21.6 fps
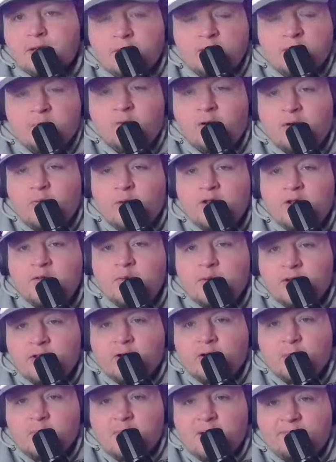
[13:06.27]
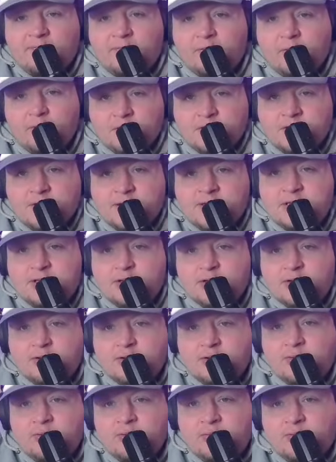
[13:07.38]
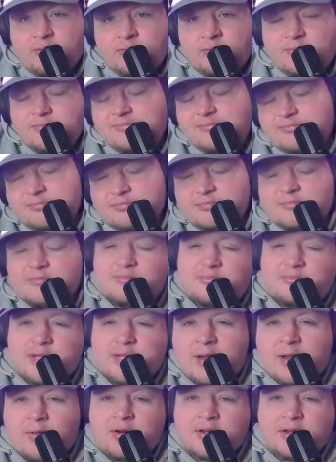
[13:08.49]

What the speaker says: What do we want to talk about first? I